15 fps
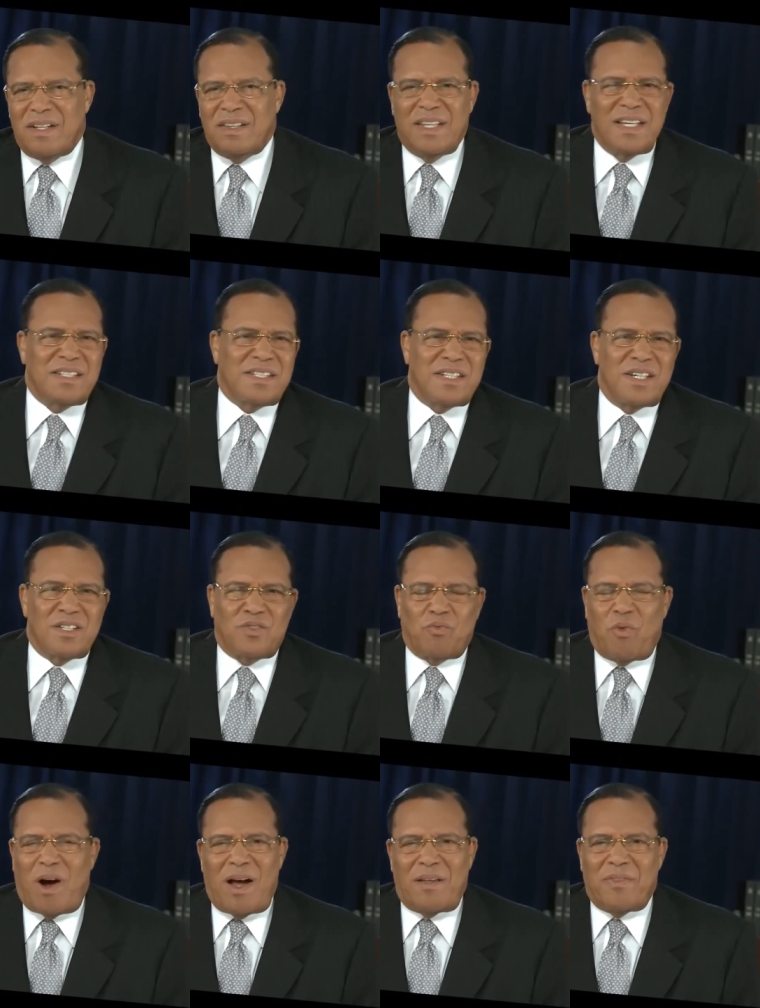This is
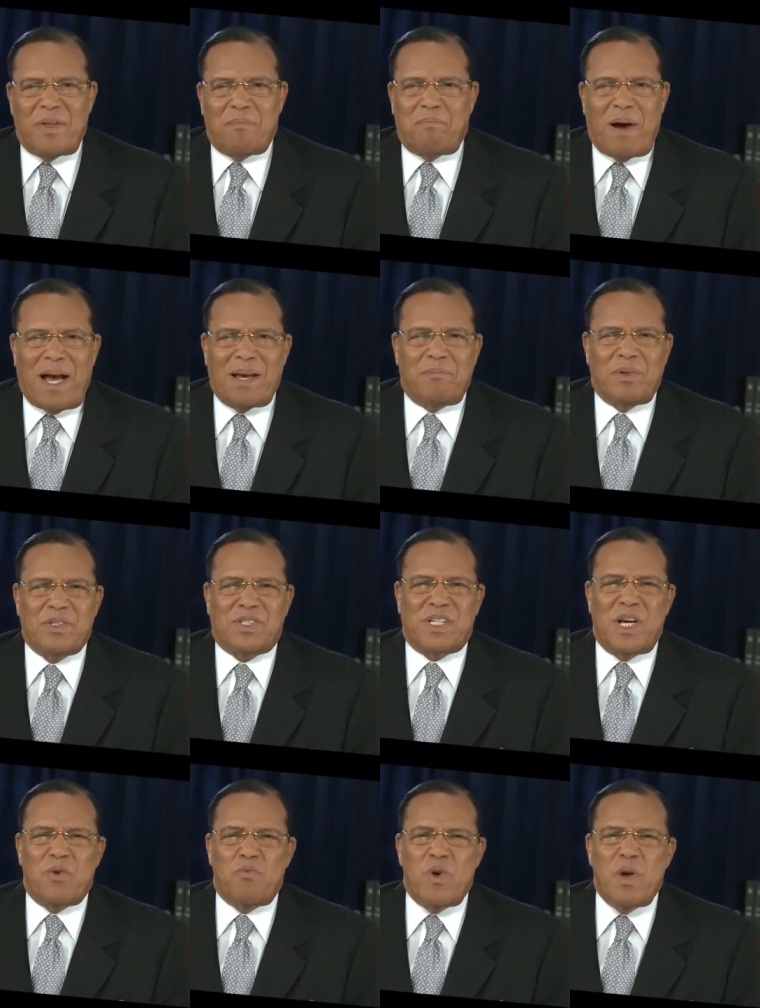why the Bible
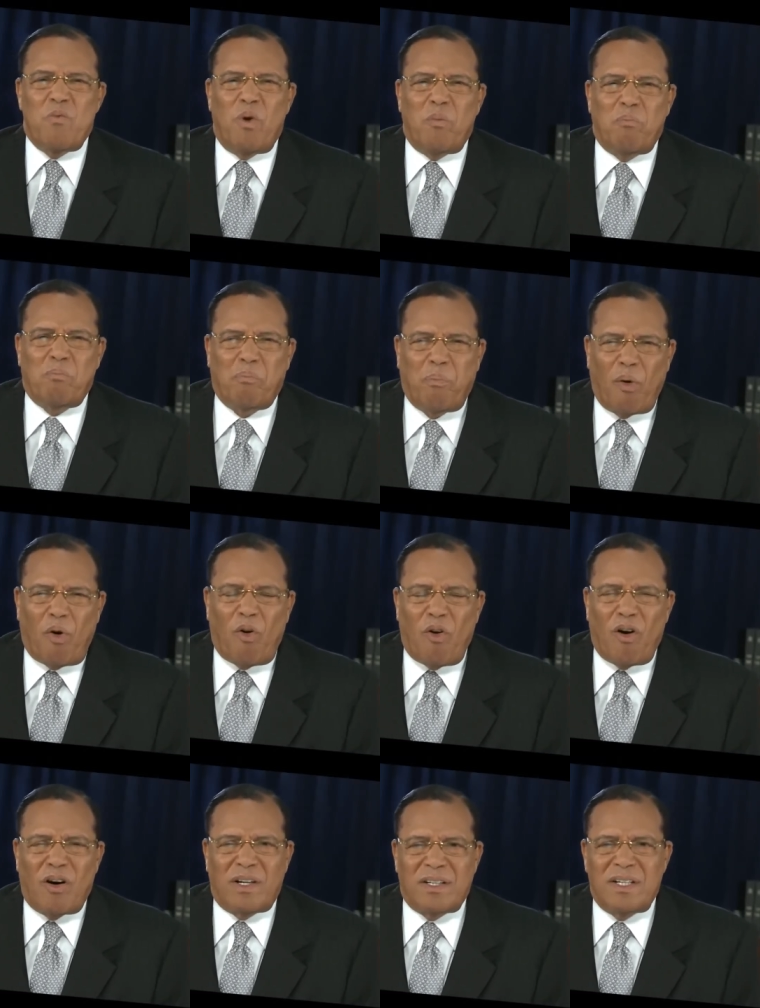said we were
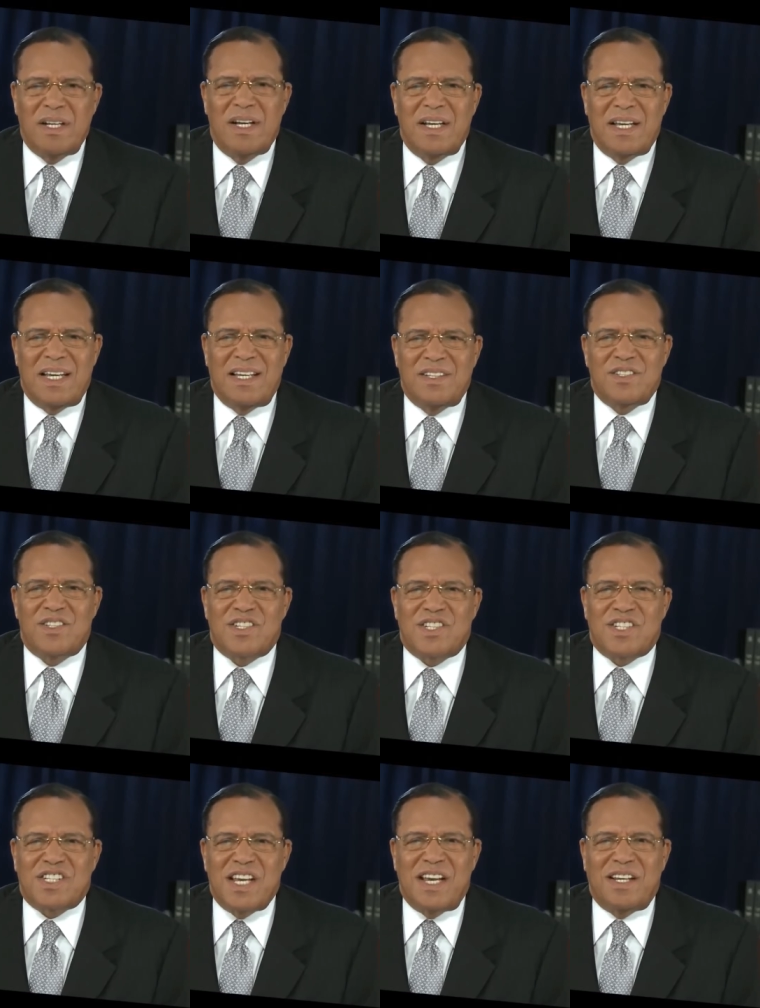born in
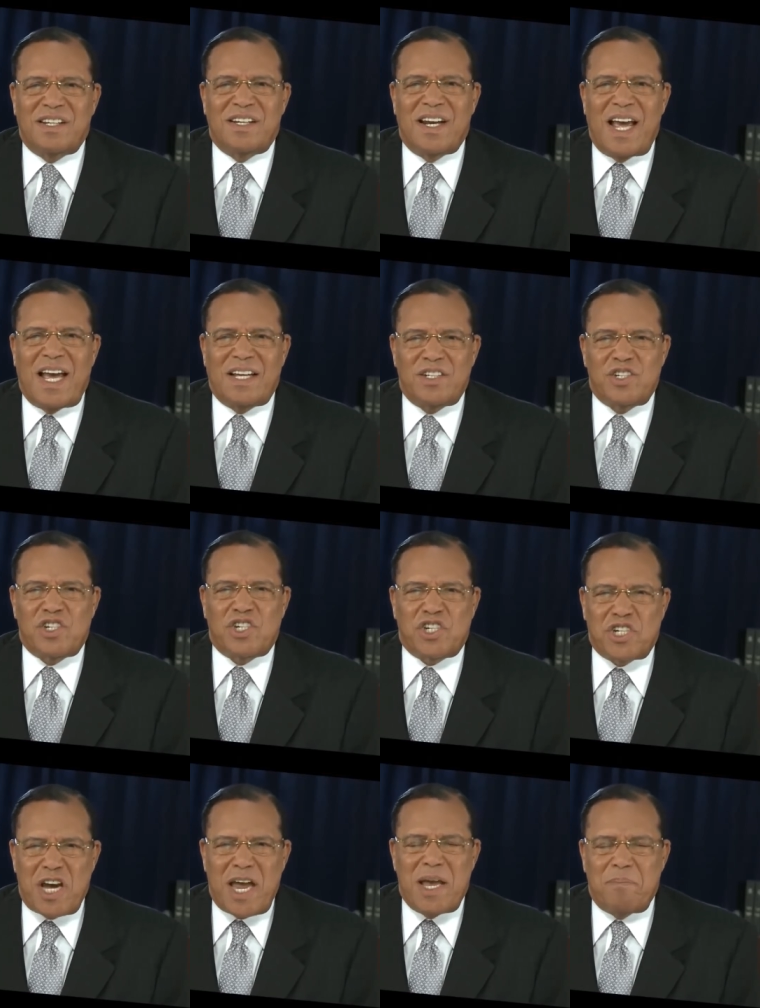sin and
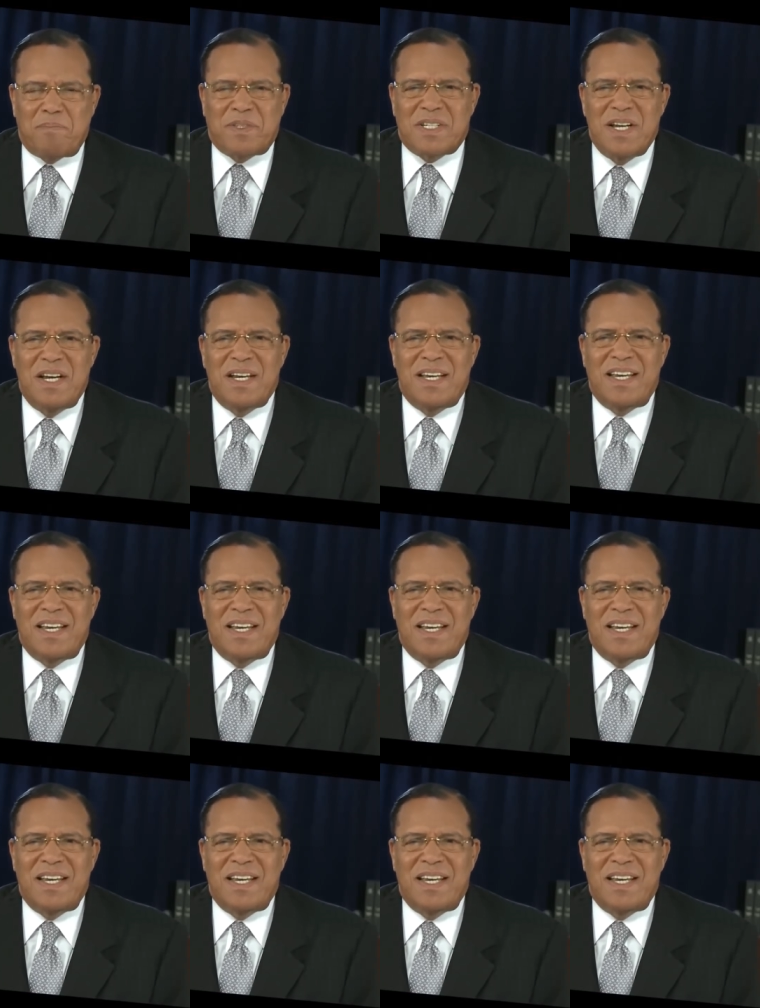shaped